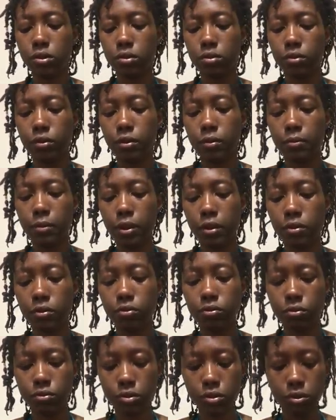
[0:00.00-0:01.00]
3 of
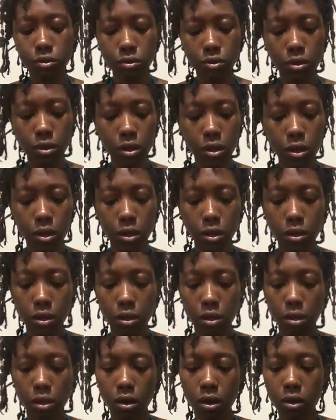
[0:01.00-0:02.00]
Pentacles.
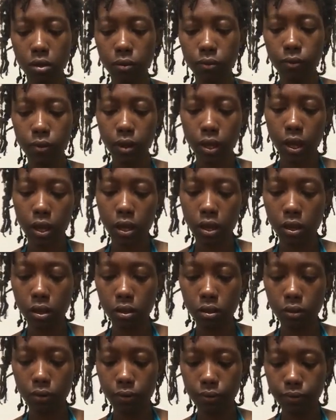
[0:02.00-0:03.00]
All right, we got
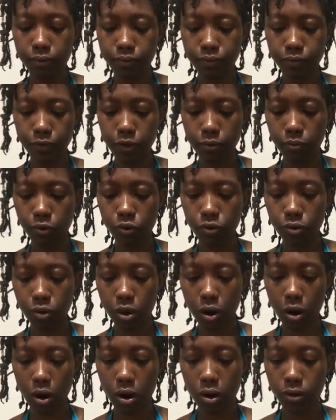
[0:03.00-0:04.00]
the Moon
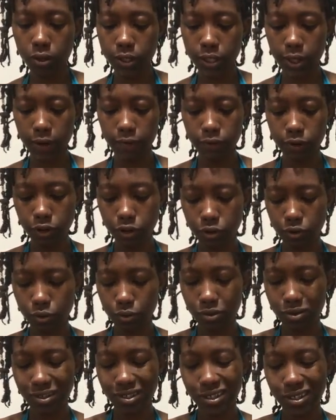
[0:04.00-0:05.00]
card, the 7 of
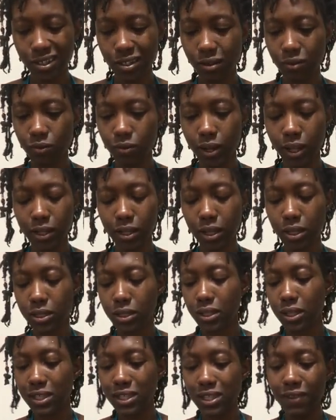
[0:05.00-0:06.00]
Swords. I don't like
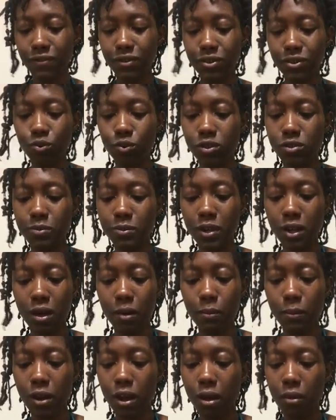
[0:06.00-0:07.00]
that. The 7 of Swords been
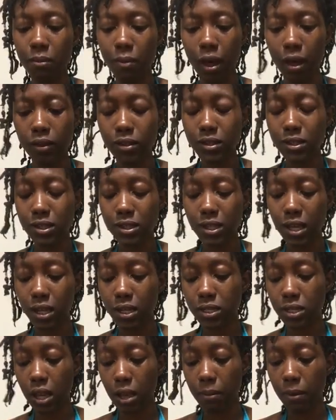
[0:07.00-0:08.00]
coming up. That's the
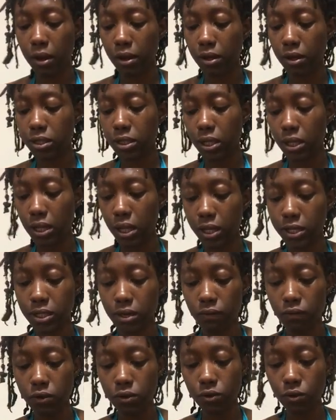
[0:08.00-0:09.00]
second time I've seen that
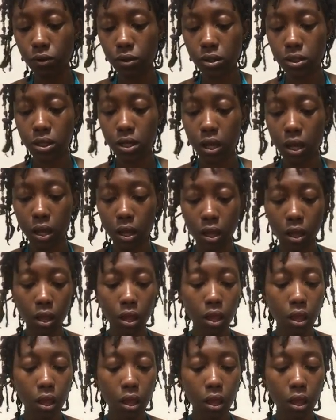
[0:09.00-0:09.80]
7 of Swords today.